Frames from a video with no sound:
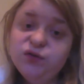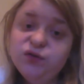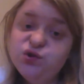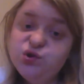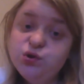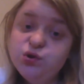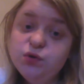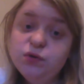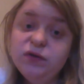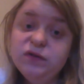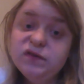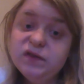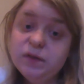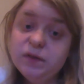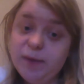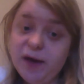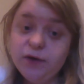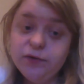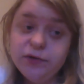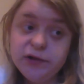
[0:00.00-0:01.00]
truths
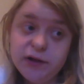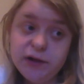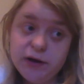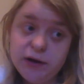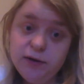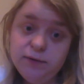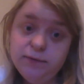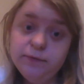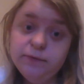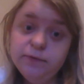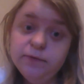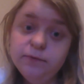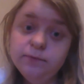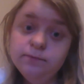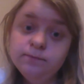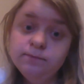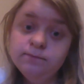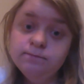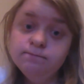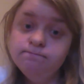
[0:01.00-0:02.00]
about life,
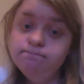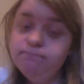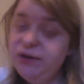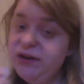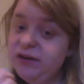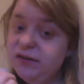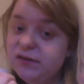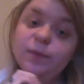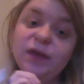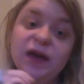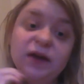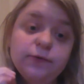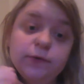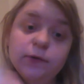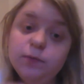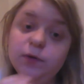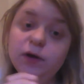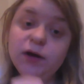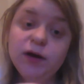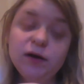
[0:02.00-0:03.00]
because every
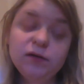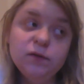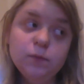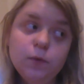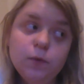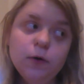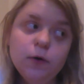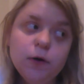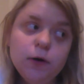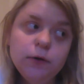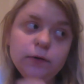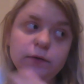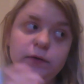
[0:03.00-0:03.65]
book has a moral.